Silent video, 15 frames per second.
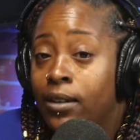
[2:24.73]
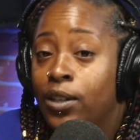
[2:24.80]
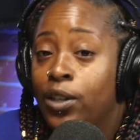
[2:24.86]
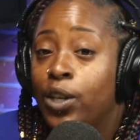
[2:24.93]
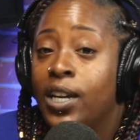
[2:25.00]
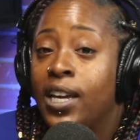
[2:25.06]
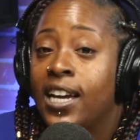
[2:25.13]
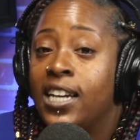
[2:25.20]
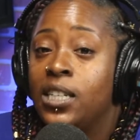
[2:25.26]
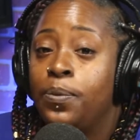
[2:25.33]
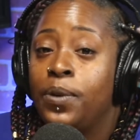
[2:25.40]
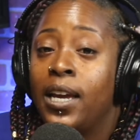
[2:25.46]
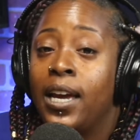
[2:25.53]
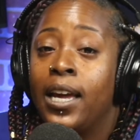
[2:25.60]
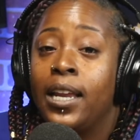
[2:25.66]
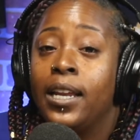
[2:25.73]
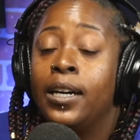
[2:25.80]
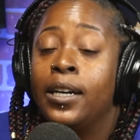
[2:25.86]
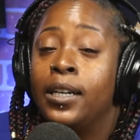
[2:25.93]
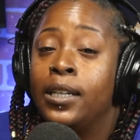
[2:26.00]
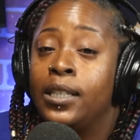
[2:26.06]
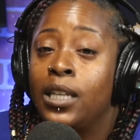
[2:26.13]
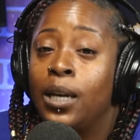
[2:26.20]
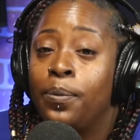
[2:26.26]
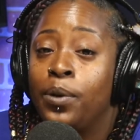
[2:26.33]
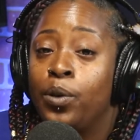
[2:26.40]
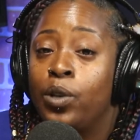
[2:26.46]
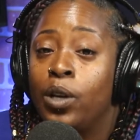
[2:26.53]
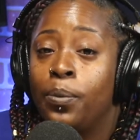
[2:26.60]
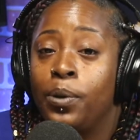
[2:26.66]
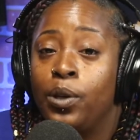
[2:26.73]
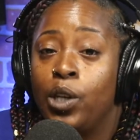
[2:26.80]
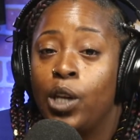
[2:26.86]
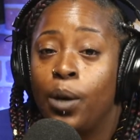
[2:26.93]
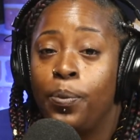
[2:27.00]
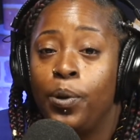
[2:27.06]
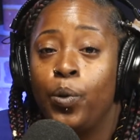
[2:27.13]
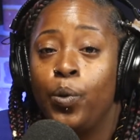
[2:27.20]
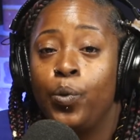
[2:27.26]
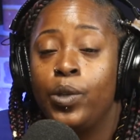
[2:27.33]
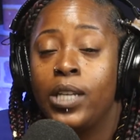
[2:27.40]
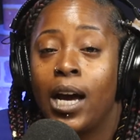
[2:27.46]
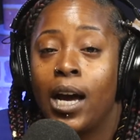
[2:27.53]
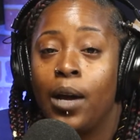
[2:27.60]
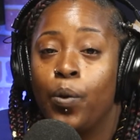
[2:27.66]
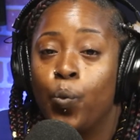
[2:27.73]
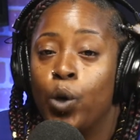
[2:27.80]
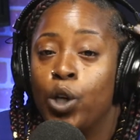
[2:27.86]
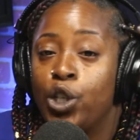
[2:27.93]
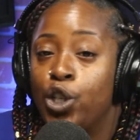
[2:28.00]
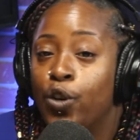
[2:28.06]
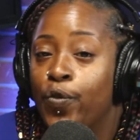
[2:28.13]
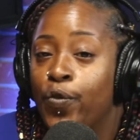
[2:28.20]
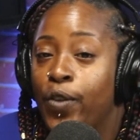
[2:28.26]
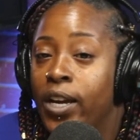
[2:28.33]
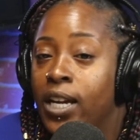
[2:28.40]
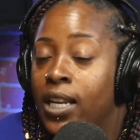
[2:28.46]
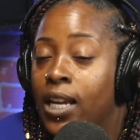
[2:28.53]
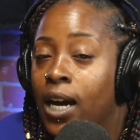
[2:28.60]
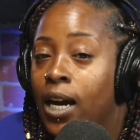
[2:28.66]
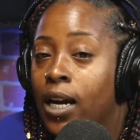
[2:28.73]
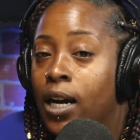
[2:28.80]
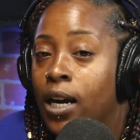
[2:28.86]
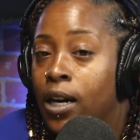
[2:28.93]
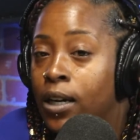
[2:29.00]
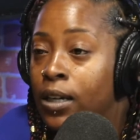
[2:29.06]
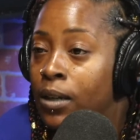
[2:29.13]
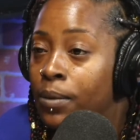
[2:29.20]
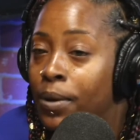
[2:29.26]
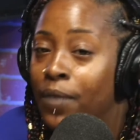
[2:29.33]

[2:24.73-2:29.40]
You can catch me at uh, www.whatsyourfade.com